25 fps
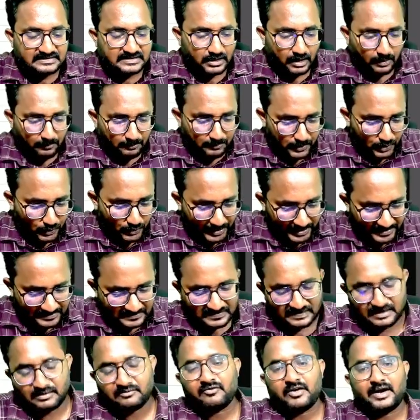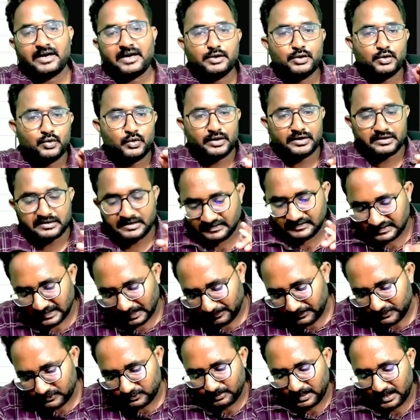computation while doing the
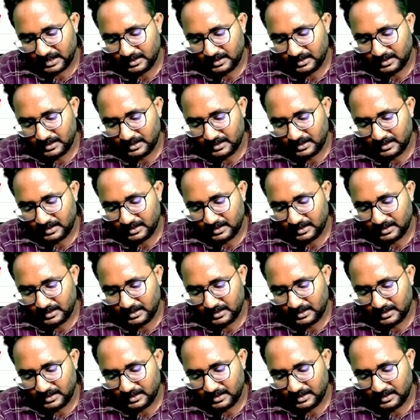sums.